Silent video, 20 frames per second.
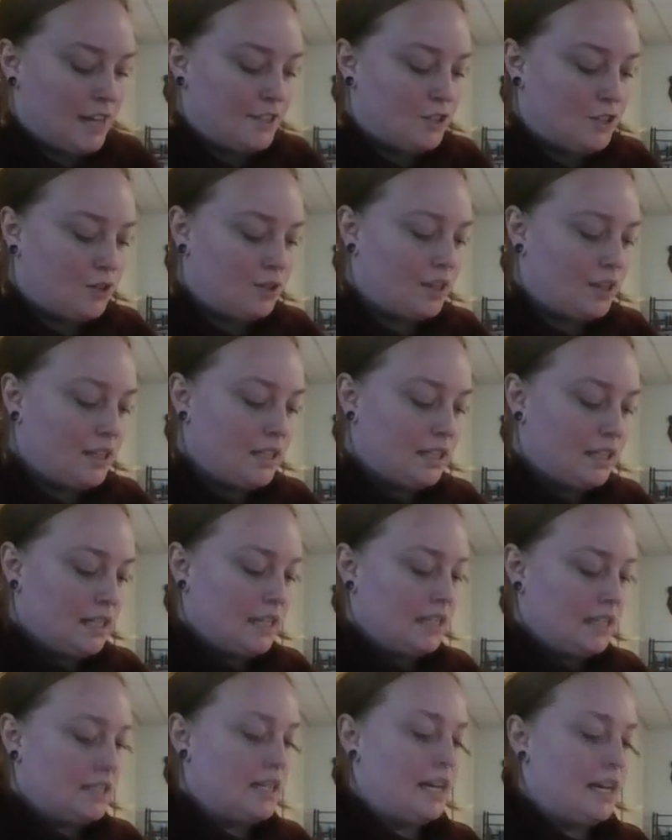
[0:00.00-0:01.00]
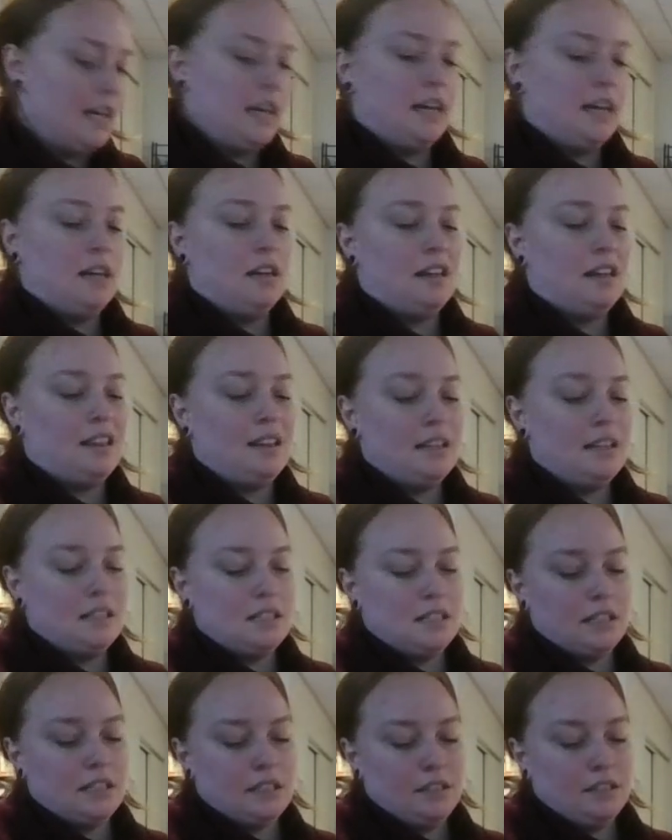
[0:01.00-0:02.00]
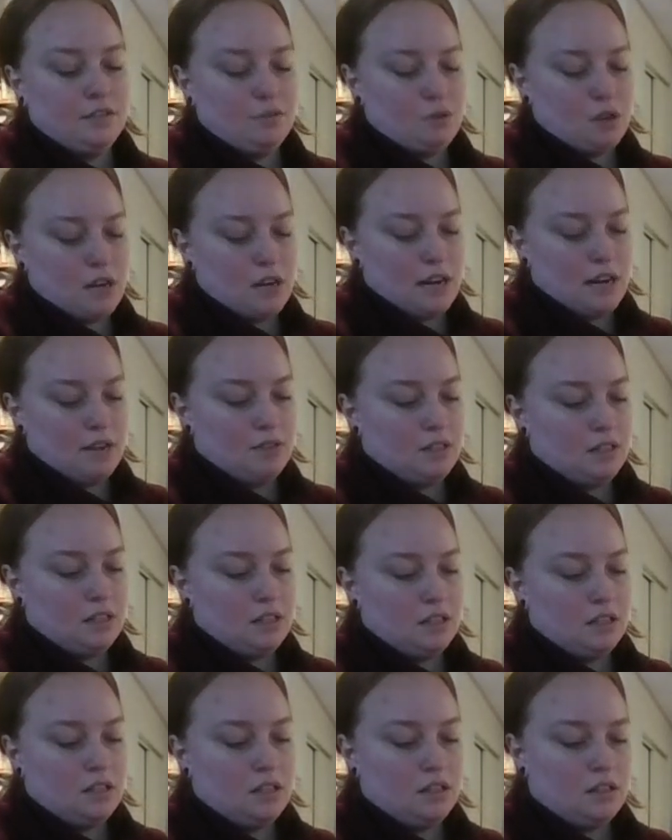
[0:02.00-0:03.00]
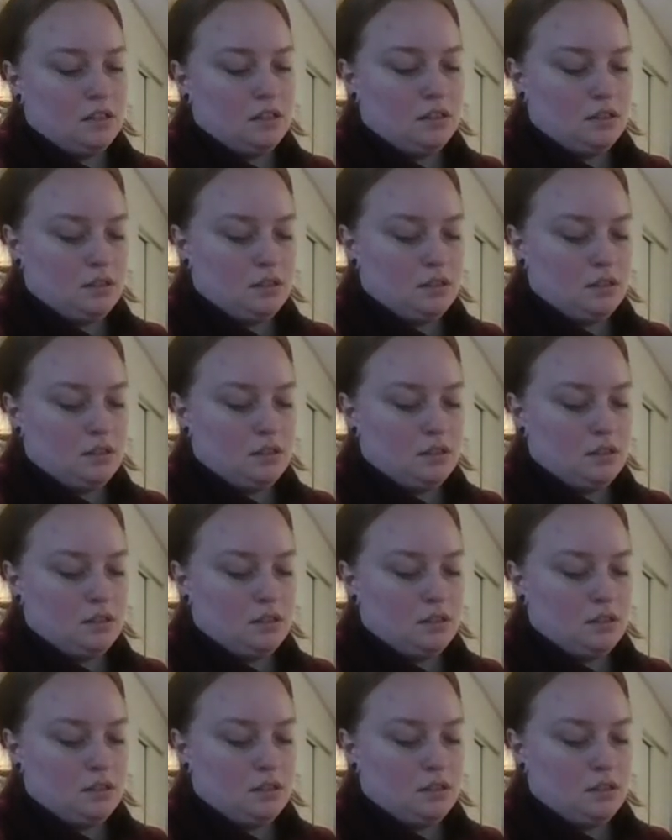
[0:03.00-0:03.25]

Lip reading: So this is a, I think it's 64 ounces.